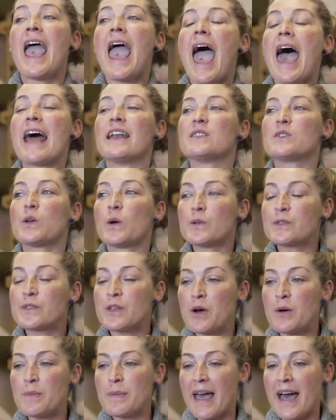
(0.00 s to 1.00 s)
And it's
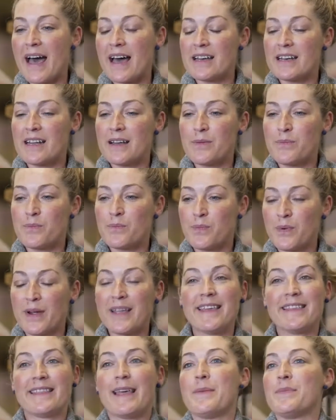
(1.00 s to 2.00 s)
also about
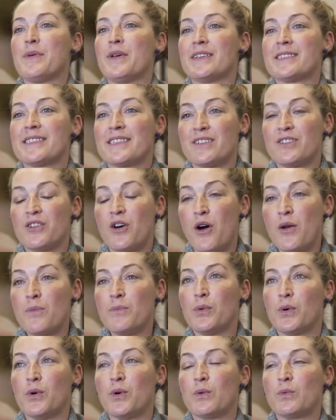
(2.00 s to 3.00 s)
bringing that person on
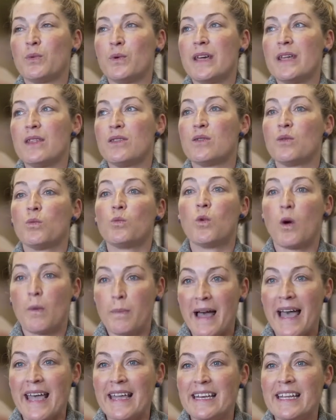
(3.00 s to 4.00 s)
board with what
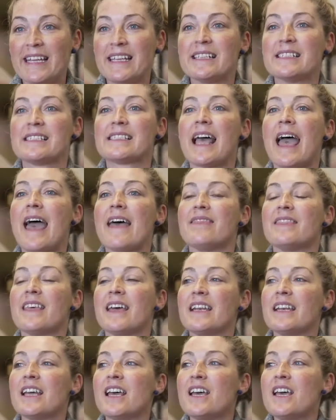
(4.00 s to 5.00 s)
pain is, and
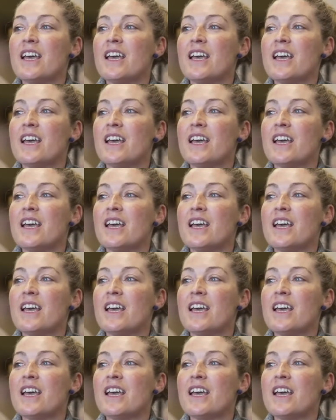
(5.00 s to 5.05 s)
that,